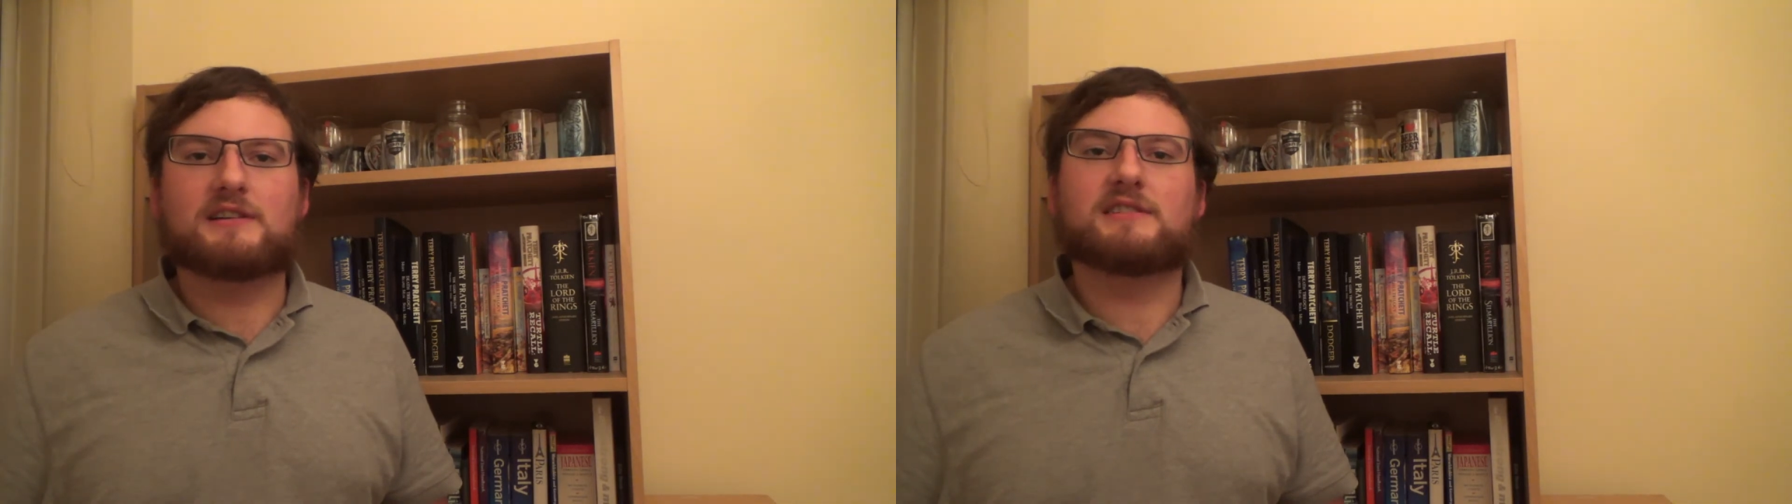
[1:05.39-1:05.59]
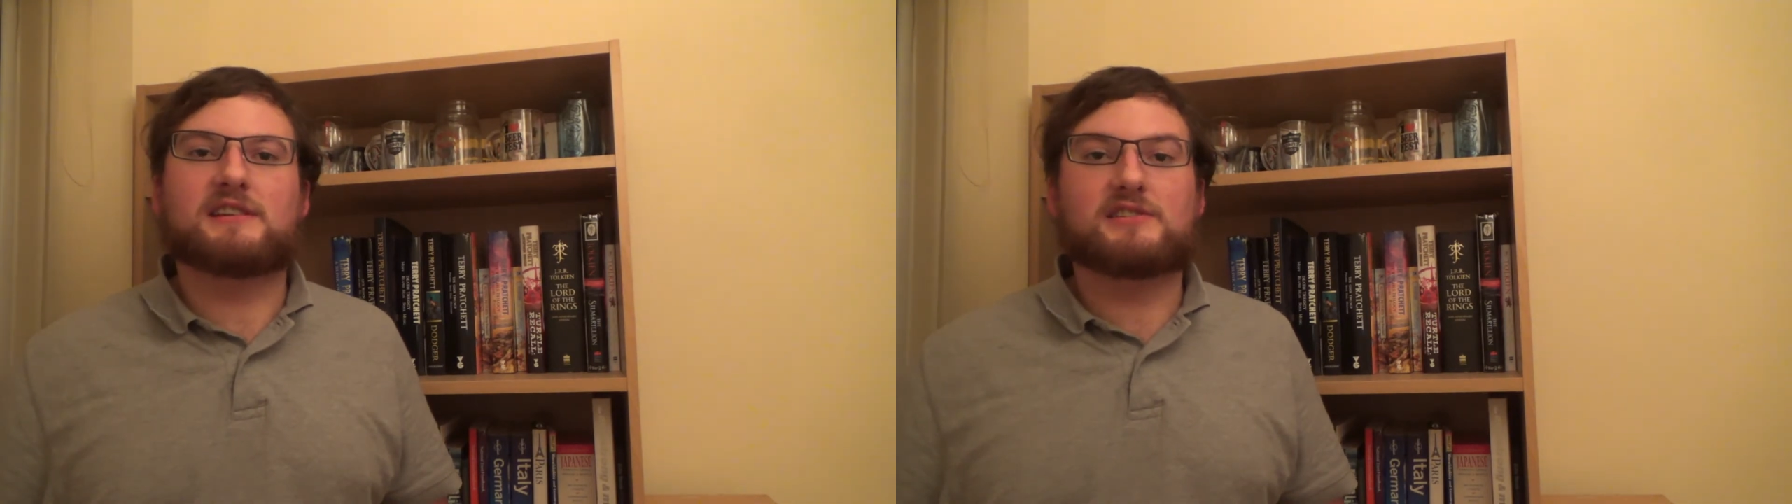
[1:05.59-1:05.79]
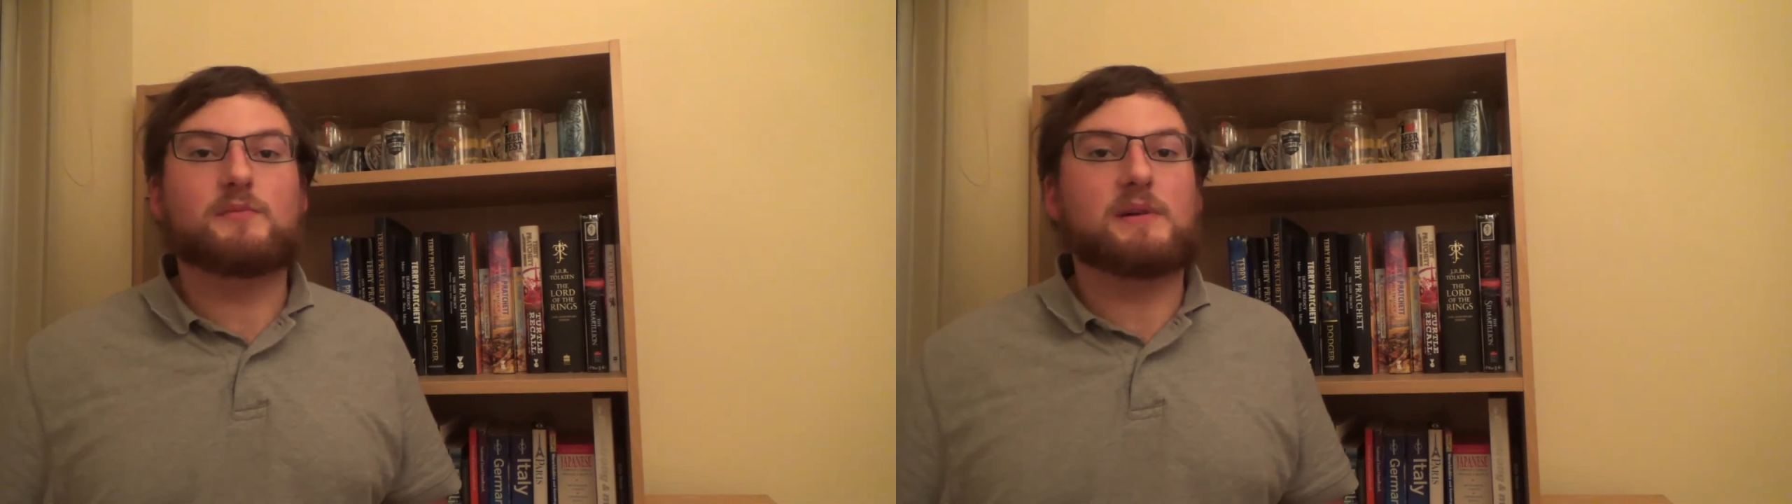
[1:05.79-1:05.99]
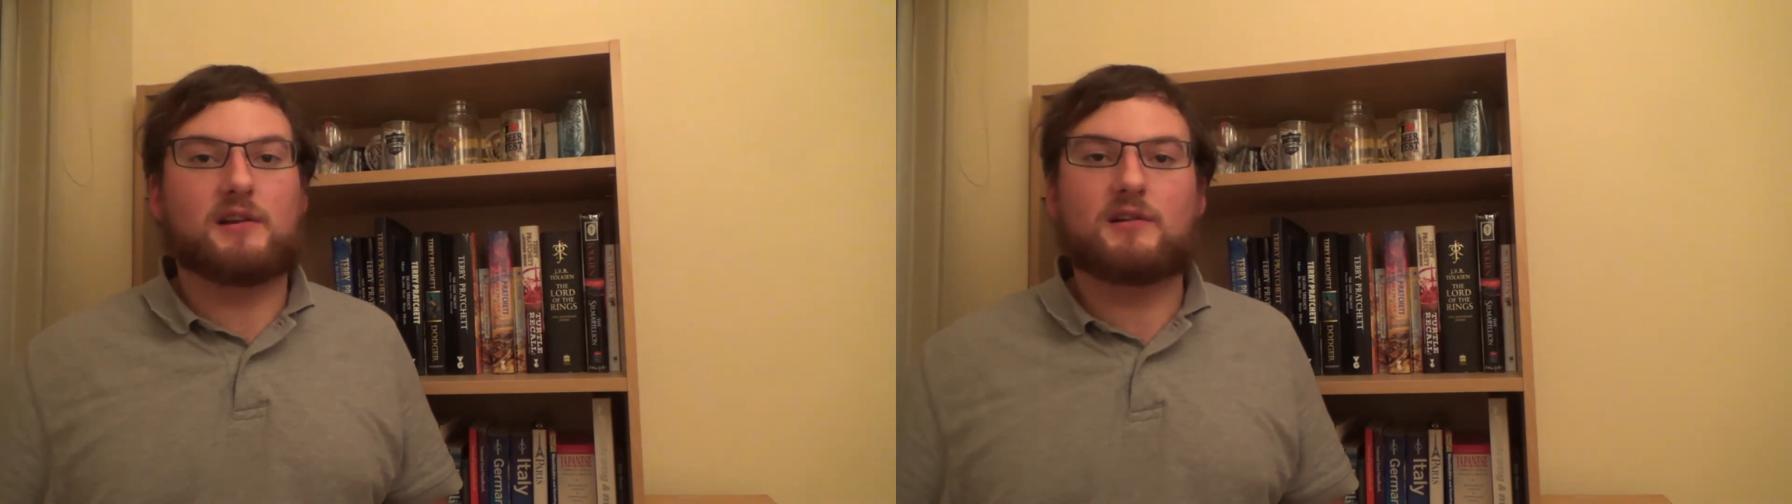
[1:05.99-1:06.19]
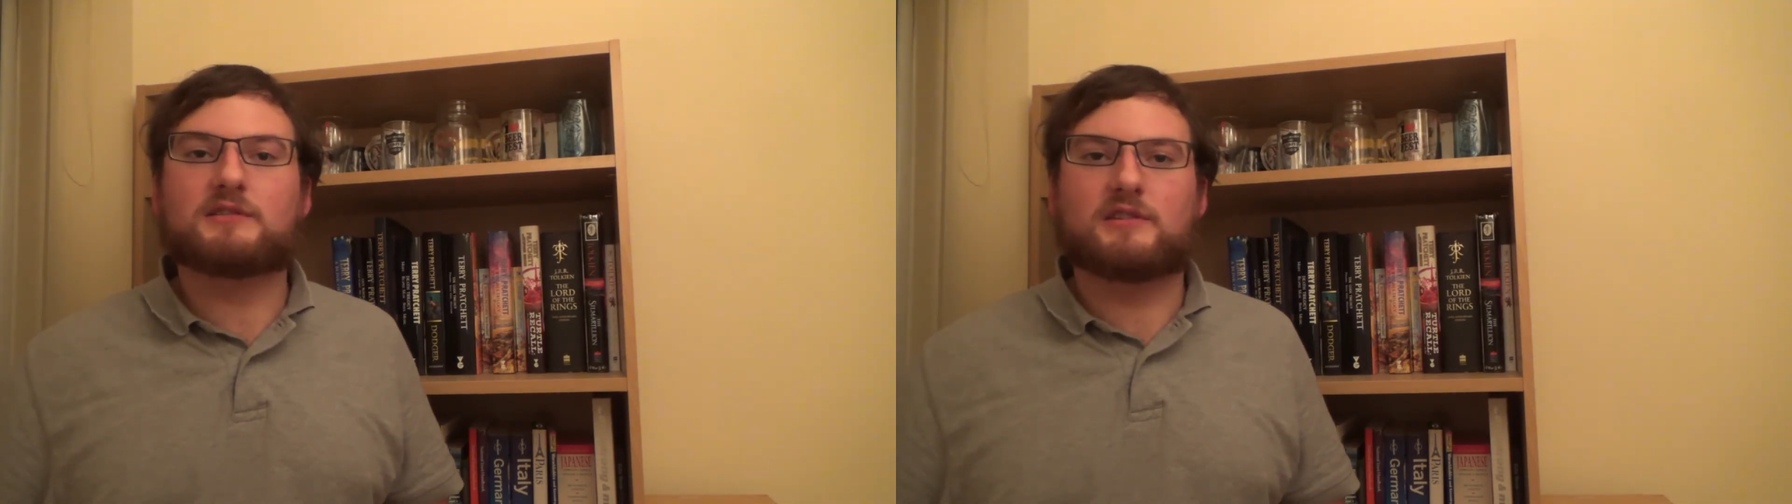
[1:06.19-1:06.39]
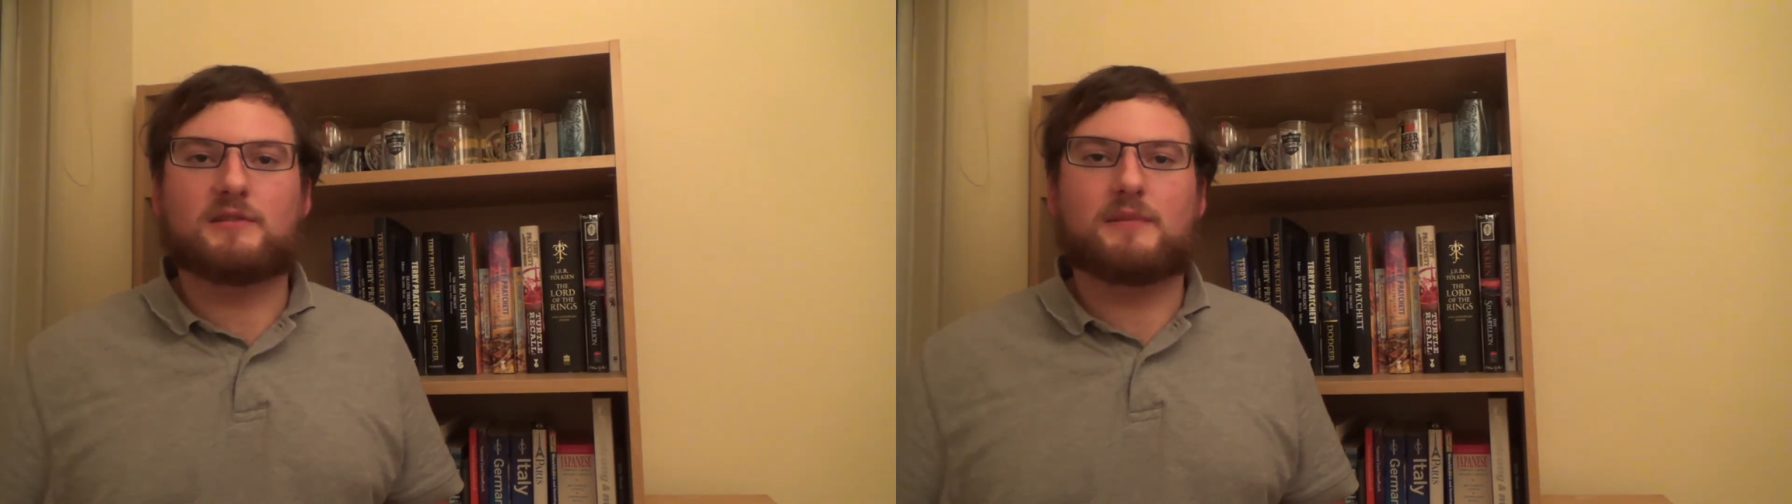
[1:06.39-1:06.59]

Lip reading: is that it should be a long-term